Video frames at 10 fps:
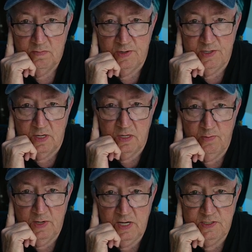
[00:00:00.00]
But the other
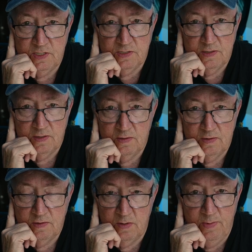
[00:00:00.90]
places,
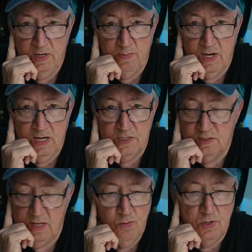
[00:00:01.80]
the big banks,
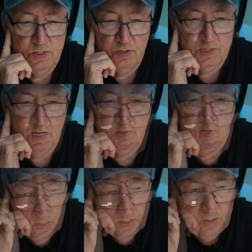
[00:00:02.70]
they want your
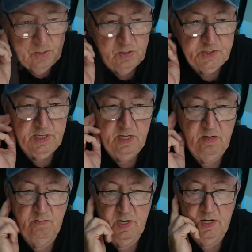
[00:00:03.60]
cédula. Do you
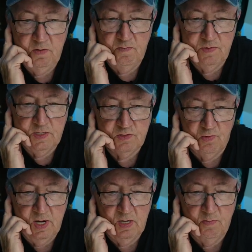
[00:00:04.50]
see many
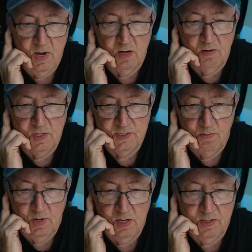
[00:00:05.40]
Venezuelan migrants in
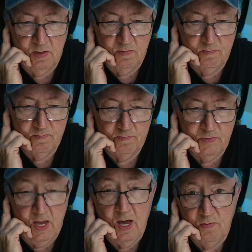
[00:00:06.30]
Manta?
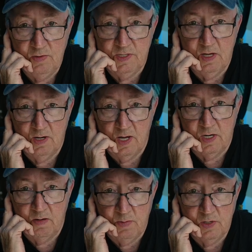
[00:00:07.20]
Yeah, we see a lot
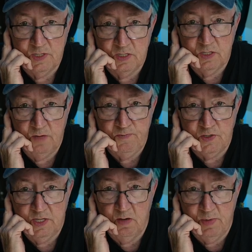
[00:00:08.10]
of them. Most, if you
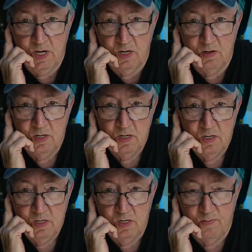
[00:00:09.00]
see a beggar,
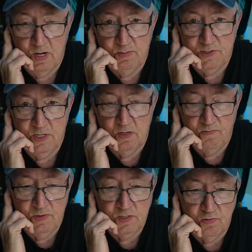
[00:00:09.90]
you're probably seeing a
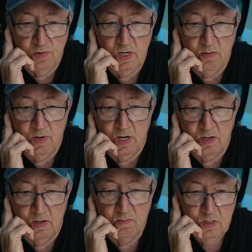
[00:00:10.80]
Venezuelan
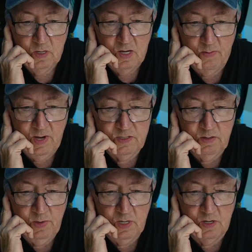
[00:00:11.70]
migrant. I'm
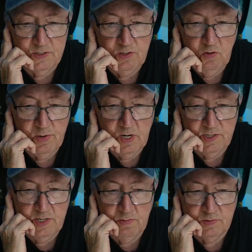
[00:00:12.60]
asking because the new
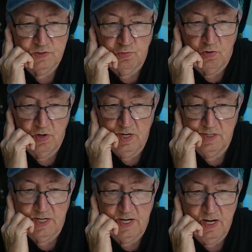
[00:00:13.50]
president was sworn
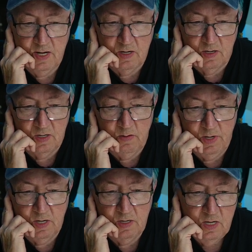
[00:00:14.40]
in today in
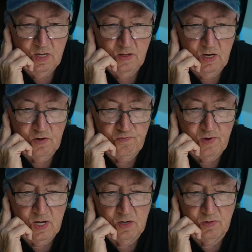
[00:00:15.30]
Colombia, and they are
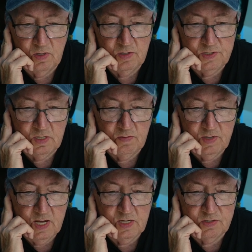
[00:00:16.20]
followers of
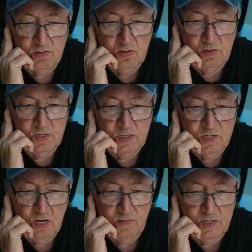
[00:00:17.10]
Castro and
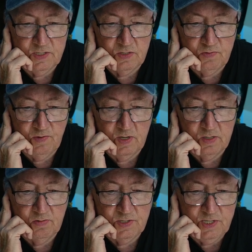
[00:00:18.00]
Chavez's
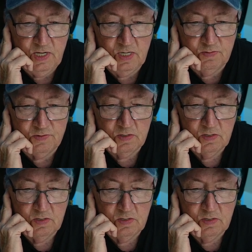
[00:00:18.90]
failed regimes,